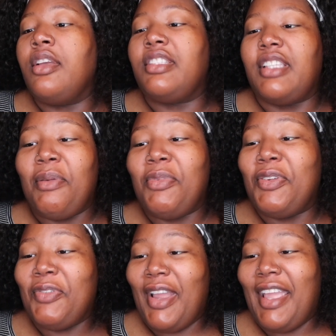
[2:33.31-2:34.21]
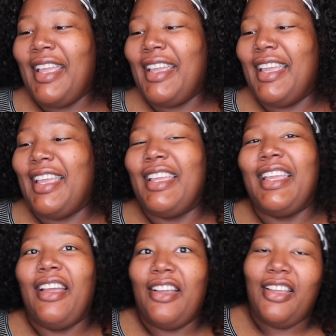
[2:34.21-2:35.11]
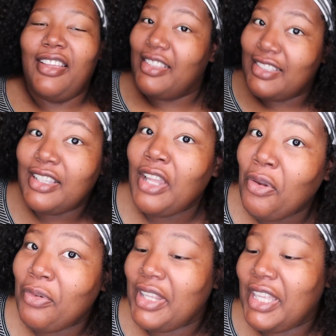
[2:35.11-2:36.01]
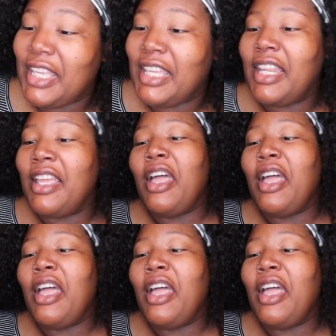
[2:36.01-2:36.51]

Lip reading: Sampling rate, this is a long one again,